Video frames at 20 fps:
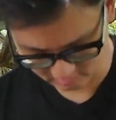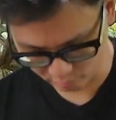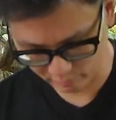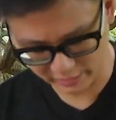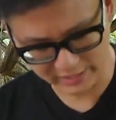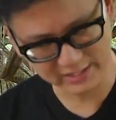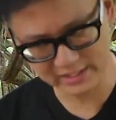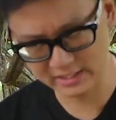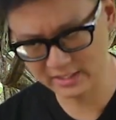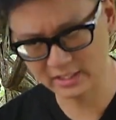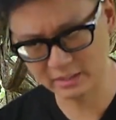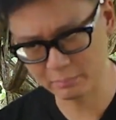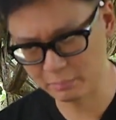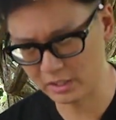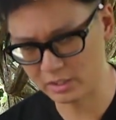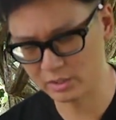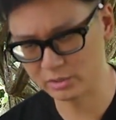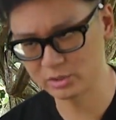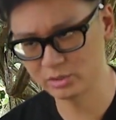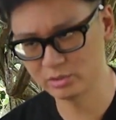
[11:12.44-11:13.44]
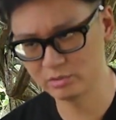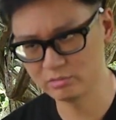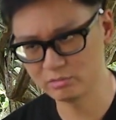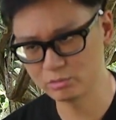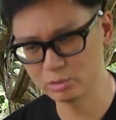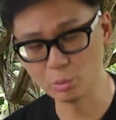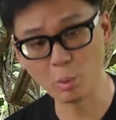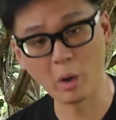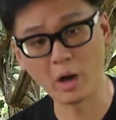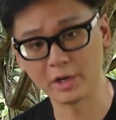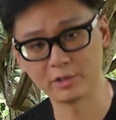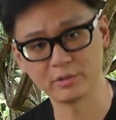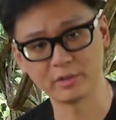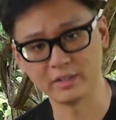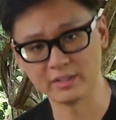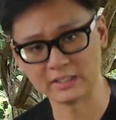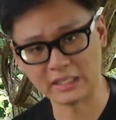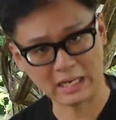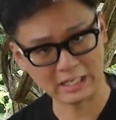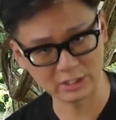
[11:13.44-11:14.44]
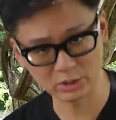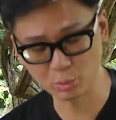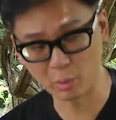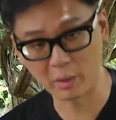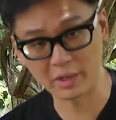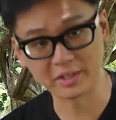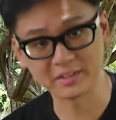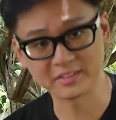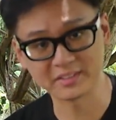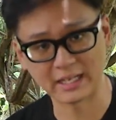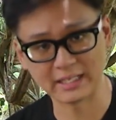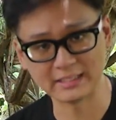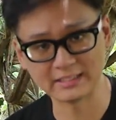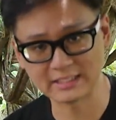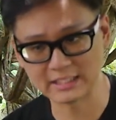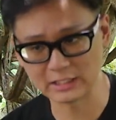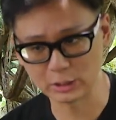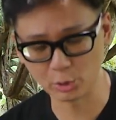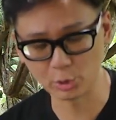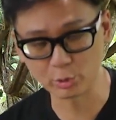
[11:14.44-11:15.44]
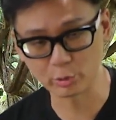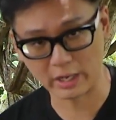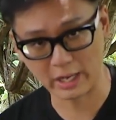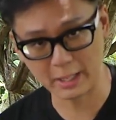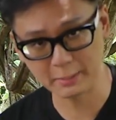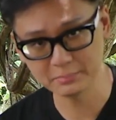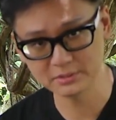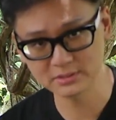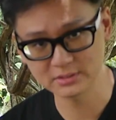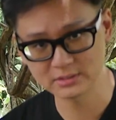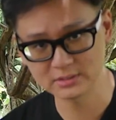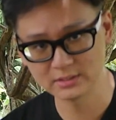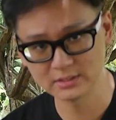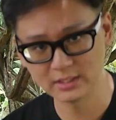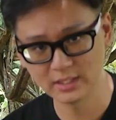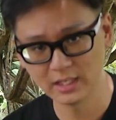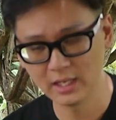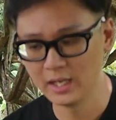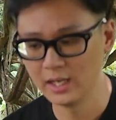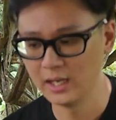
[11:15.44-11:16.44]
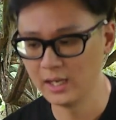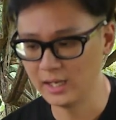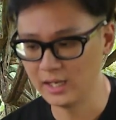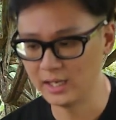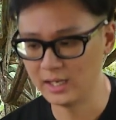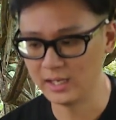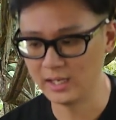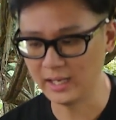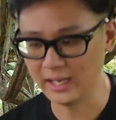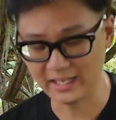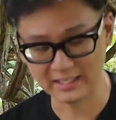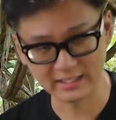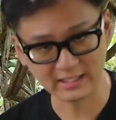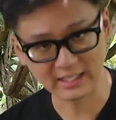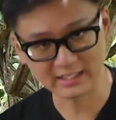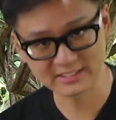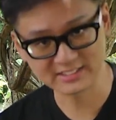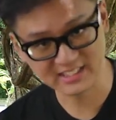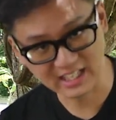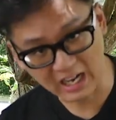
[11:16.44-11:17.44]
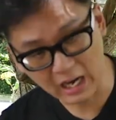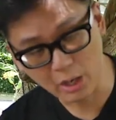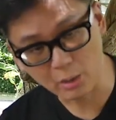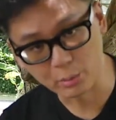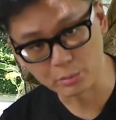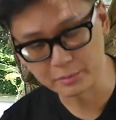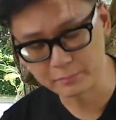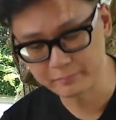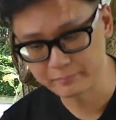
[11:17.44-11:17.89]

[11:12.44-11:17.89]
weighing in about 210 kilograms at last count.